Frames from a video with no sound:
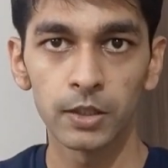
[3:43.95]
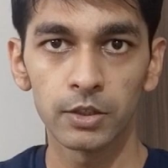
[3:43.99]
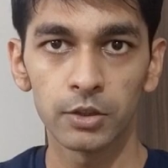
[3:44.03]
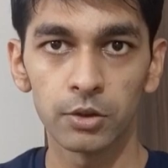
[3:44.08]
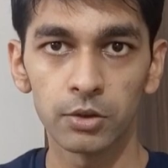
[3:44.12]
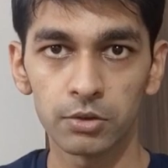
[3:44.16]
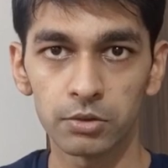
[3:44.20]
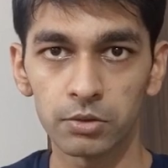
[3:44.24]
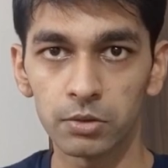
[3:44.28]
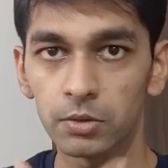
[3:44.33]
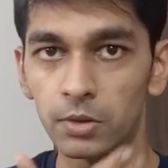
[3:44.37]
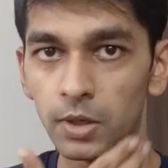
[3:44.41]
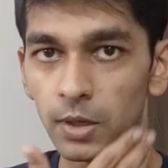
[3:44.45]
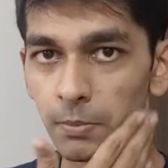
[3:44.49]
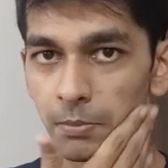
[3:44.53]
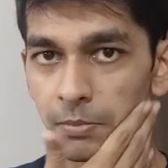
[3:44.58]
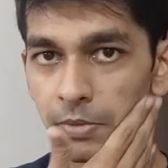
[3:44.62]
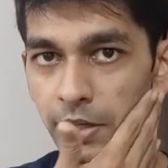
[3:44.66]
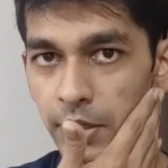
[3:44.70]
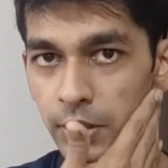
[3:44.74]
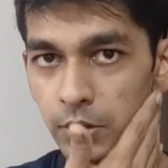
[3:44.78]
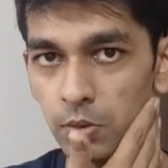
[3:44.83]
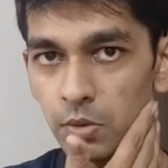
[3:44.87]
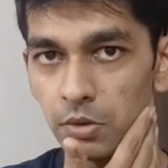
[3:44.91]
You should
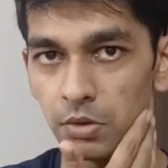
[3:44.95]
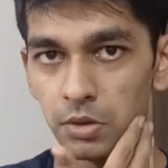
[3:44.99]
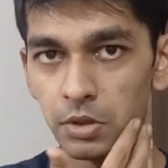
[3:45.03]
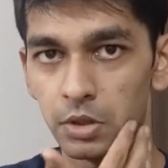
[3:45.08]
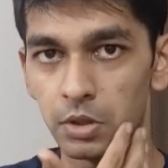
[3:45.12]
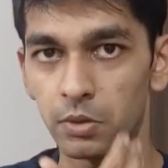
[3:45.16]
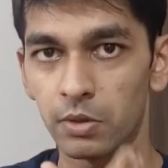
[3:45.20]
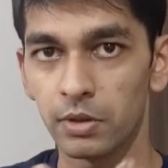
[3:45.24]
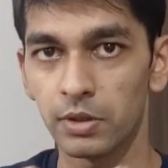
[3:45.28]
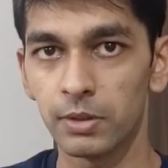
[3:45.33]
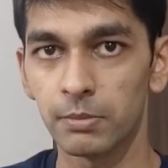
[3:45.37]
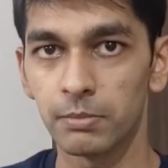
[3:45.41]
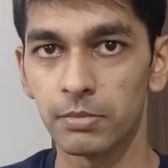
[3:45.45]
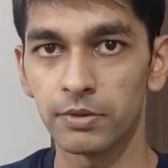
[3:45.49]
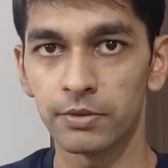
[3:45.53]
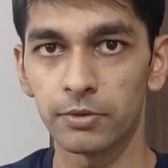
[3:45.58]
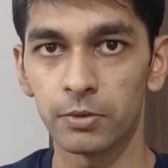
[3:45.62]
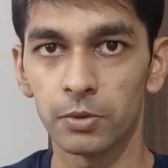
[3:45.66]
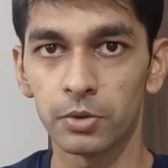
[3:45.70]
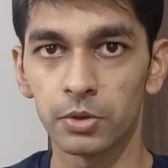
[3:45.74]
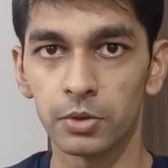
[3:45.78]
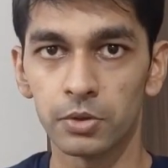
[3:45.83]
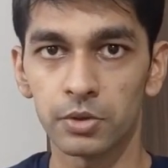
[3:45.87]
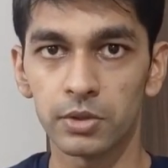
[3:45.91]
apply coconut oil
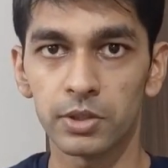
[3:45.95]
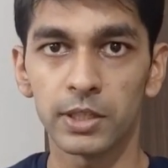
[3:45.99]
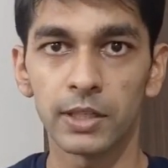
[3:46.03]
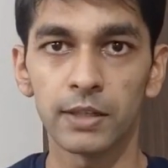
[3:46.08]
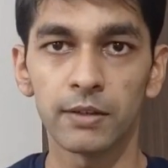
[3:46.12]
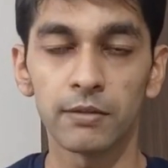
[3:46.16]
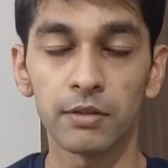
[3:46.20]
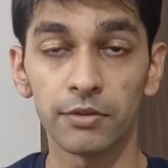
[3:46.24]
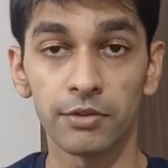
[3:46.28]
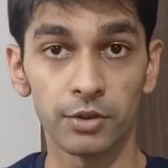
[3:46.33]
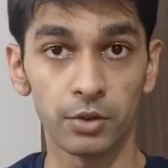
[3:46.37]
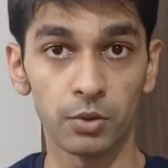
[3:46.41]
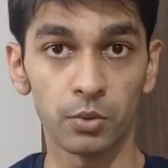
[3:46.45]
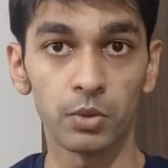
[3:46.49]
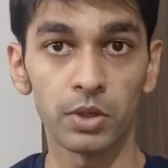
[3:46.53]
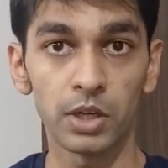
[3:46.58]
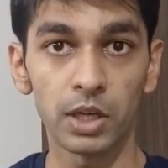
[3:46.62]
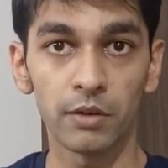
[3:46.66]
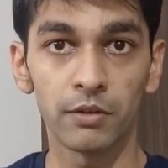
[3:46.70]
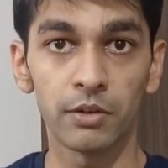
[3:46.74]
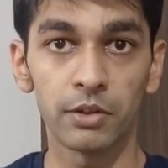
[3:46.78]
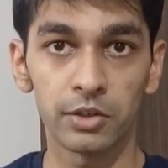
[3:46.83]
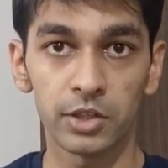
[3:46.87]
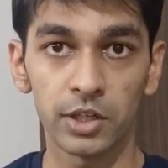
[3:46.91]
before you shave if you don't
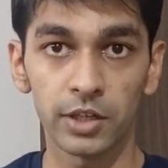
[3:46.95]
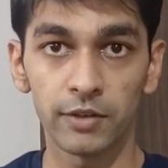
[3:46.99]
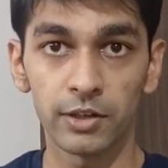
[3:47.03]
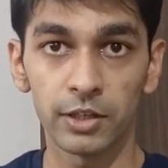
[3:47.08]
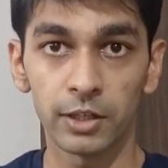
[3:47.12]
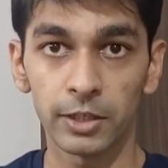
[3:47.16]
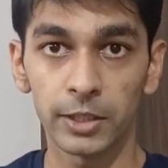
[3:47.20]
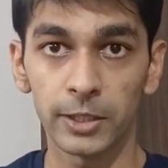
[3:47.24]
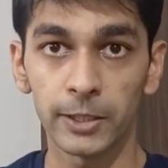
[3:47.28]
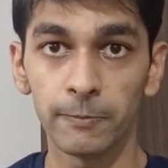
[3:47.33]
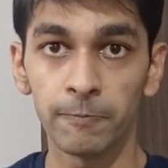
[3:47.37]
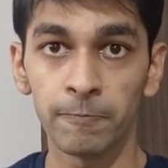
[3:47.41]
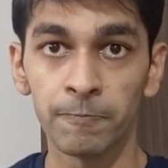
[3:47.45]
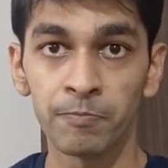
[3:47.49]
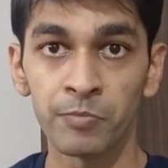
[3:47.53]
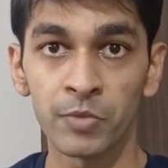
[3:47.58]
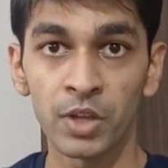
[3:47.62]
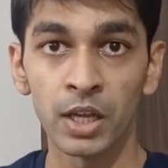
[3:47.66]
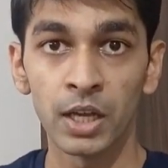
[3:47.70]
have a shaving cream.